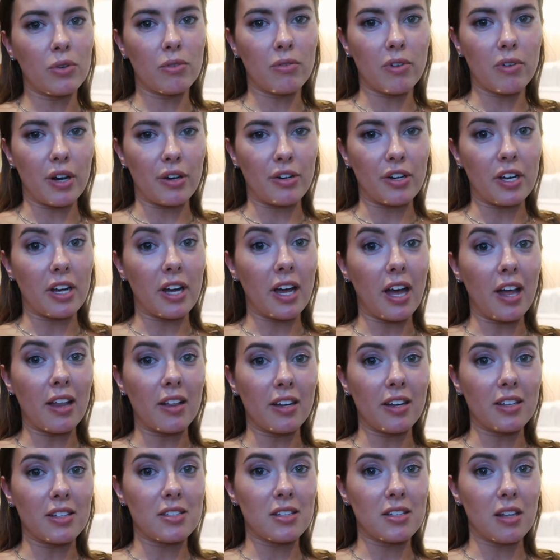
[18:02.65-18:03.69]
Nuwara
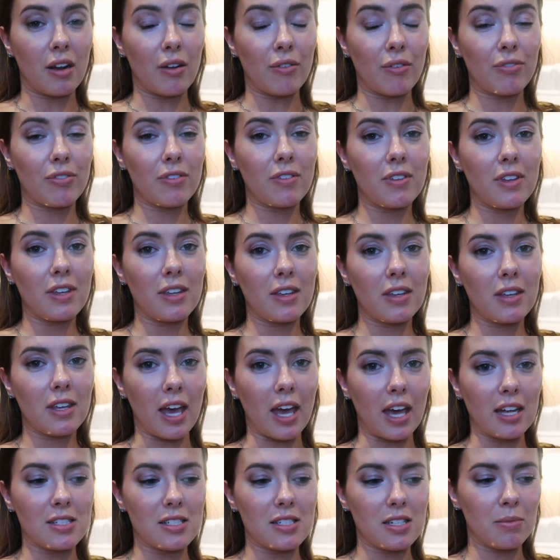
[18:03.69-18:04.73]
Eliya instead of
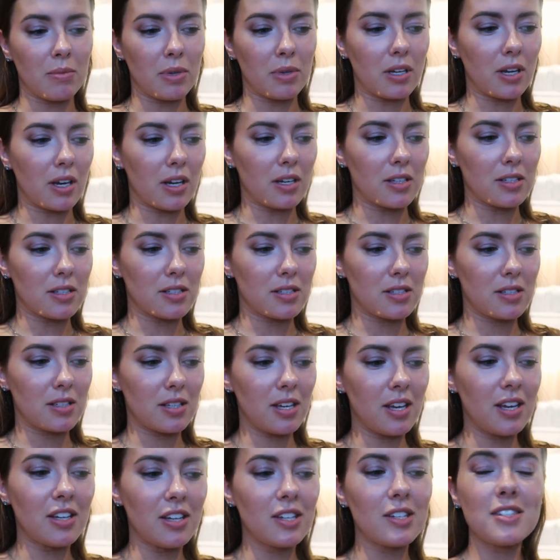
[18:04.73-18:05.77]
Kandy
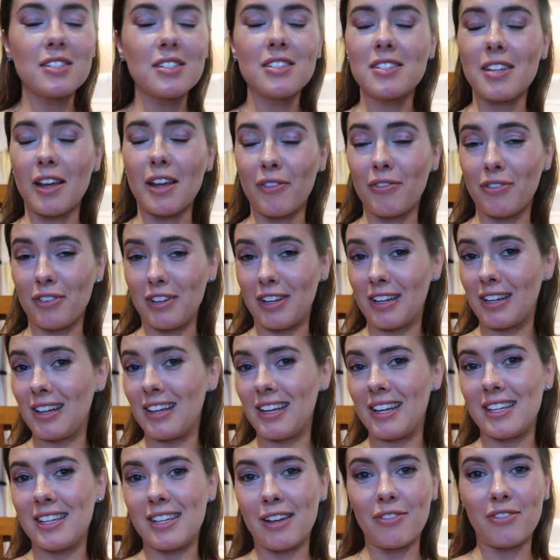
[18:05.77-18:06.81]
because
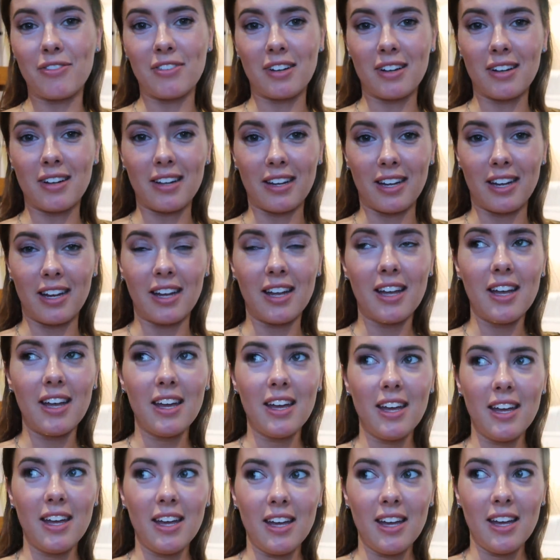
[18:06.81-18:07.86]
definitely, definitely
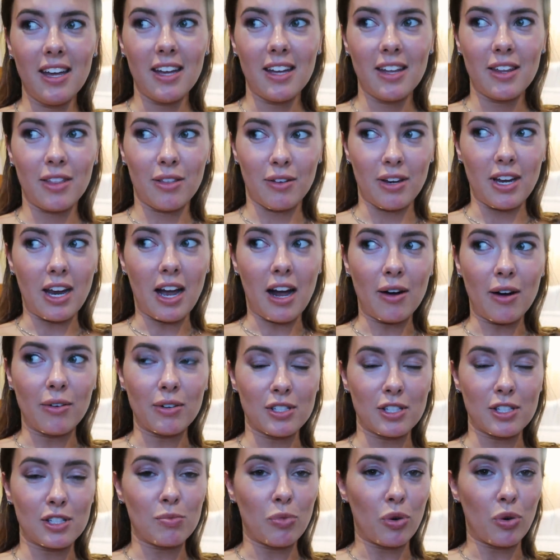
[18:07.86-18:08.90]
three
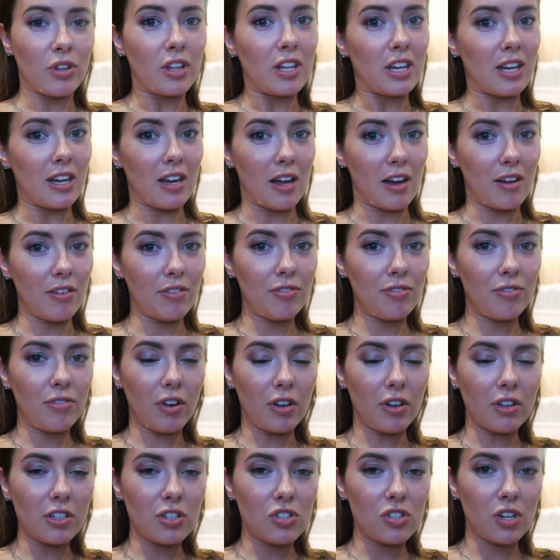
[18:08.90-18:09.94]
hours is more than enough
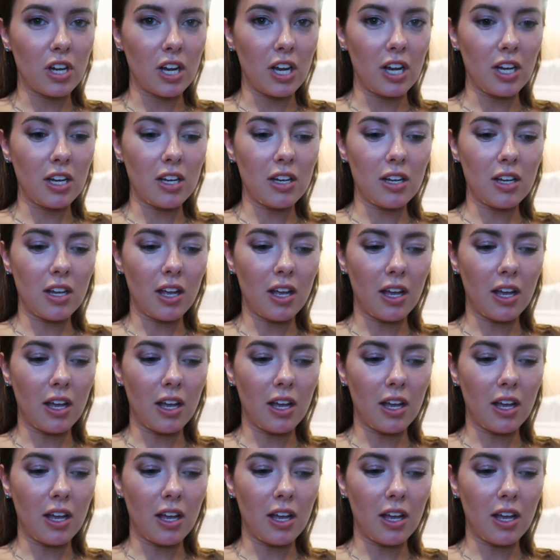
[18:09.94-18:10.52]
on the train.